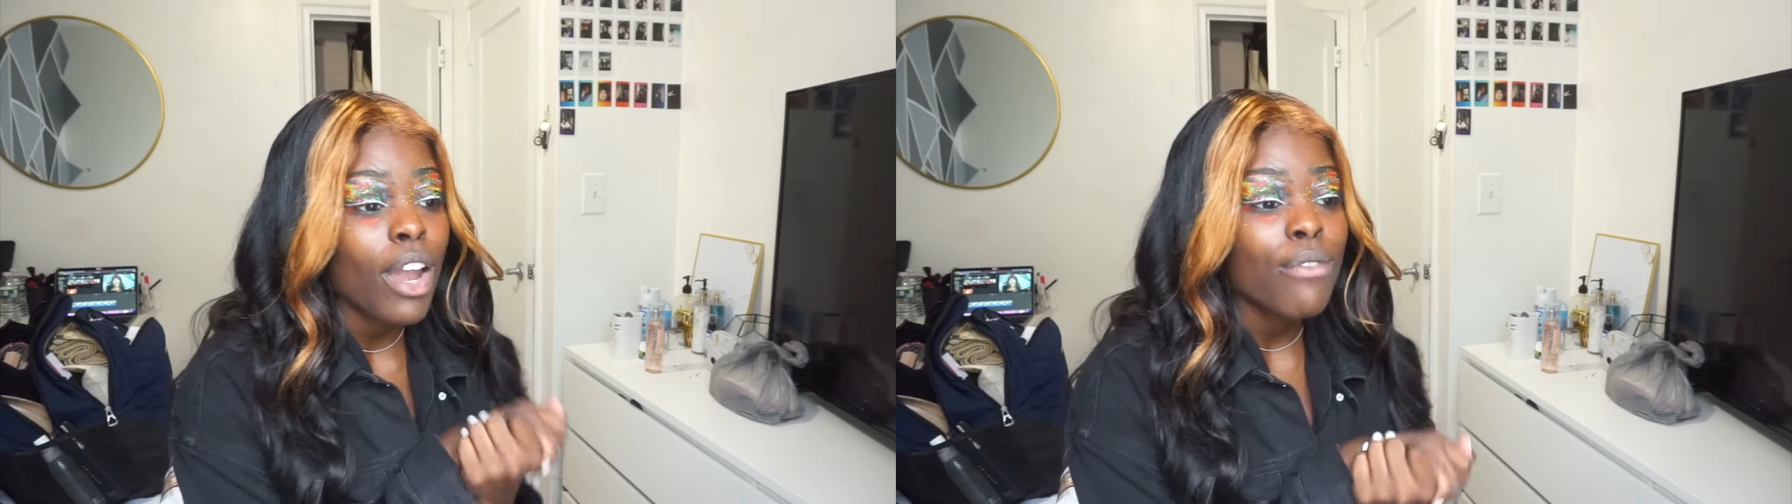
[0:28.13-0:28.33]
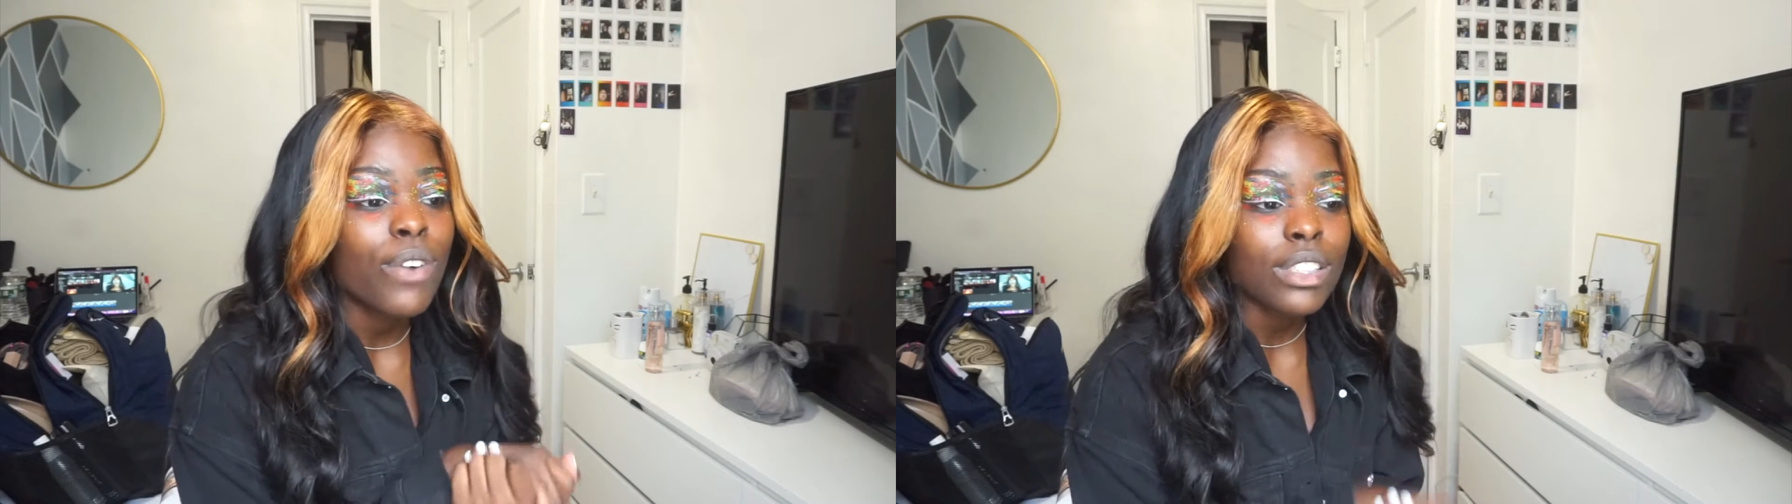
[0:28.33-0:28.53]

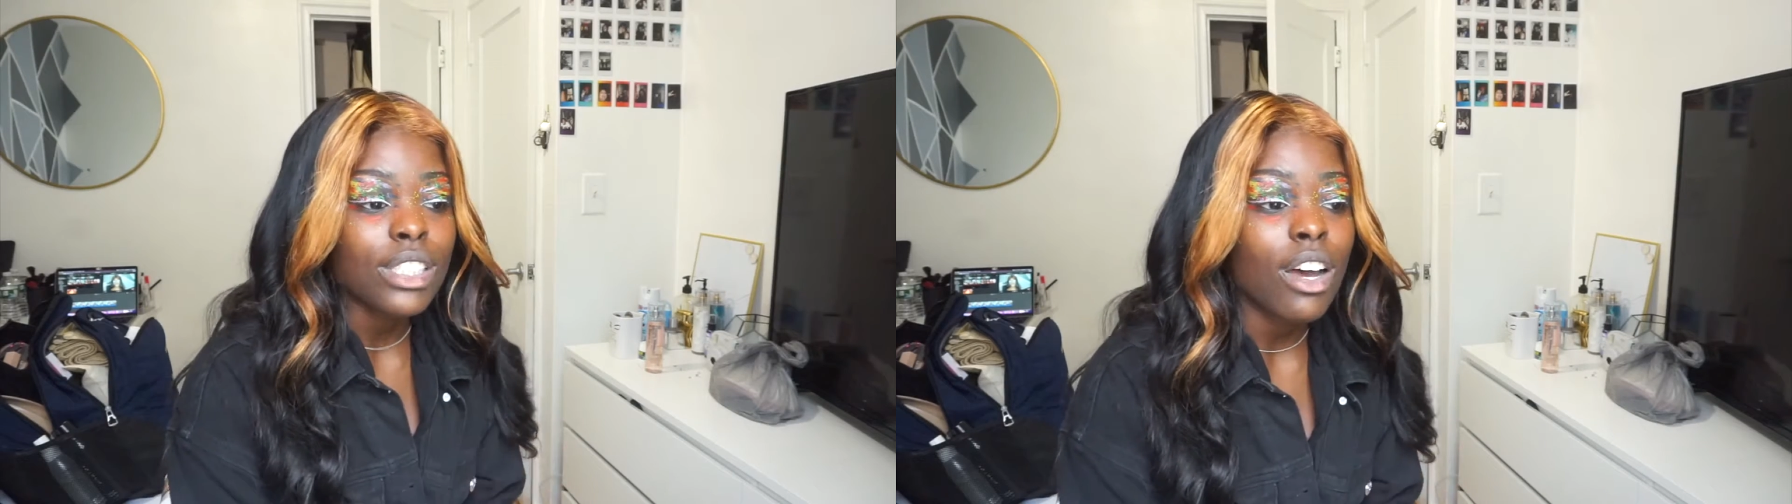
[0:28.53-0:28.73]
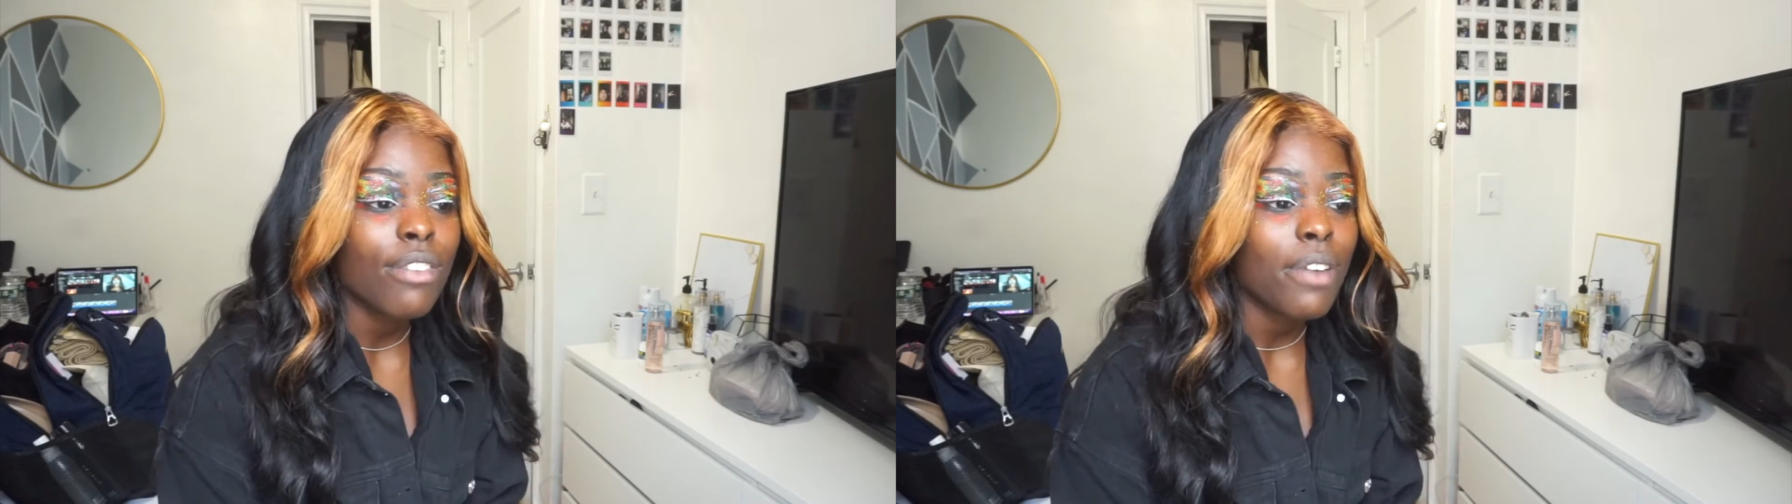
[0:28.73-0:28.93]

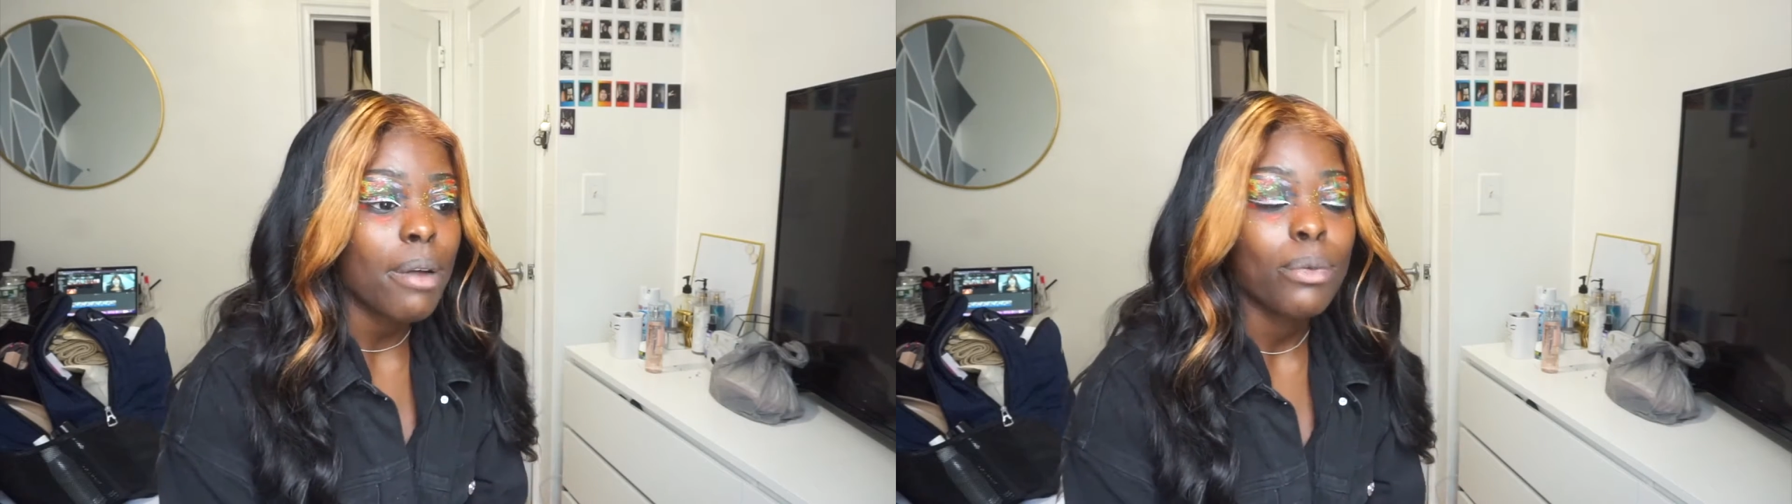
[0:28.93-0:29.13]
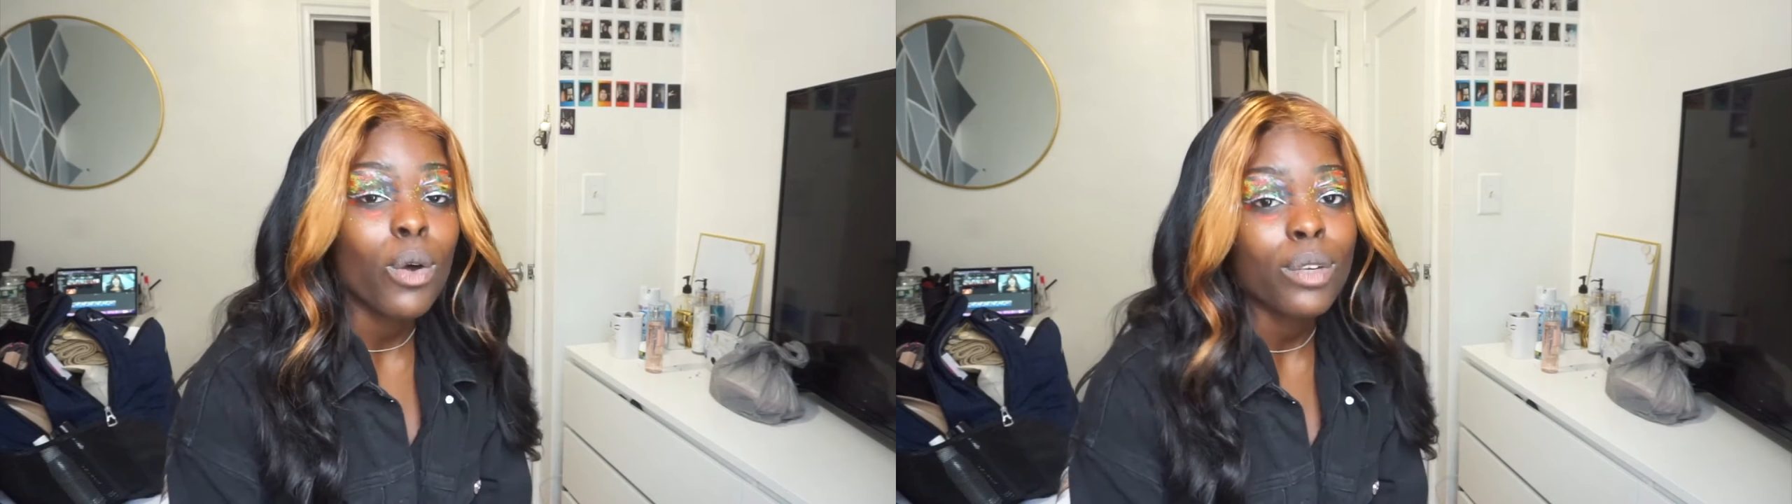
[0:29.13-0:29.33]
first off,
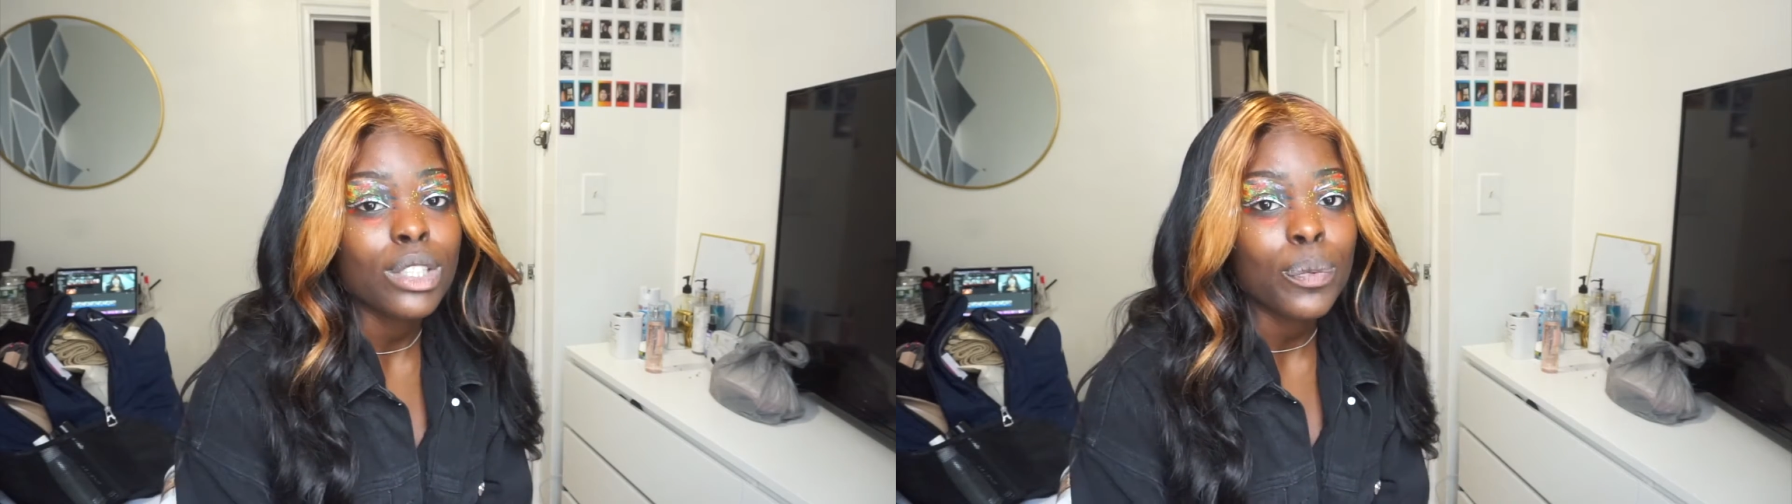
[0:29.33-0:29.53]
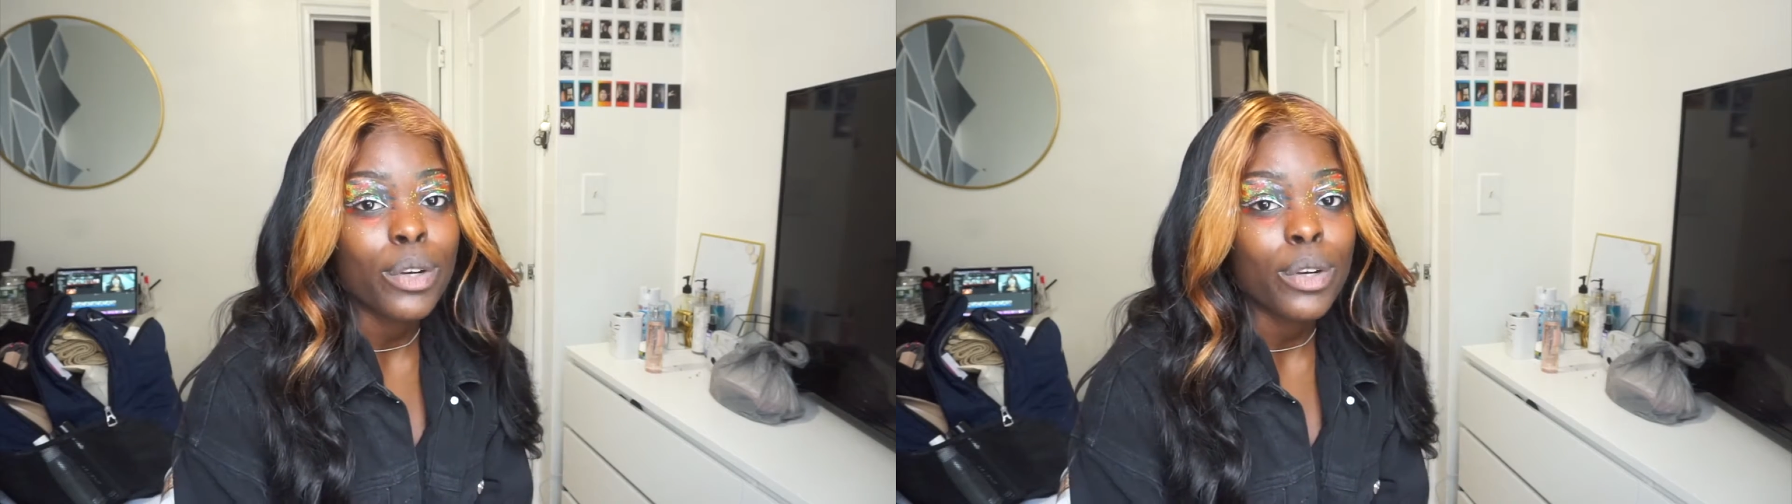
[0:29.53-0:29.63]
I'm going to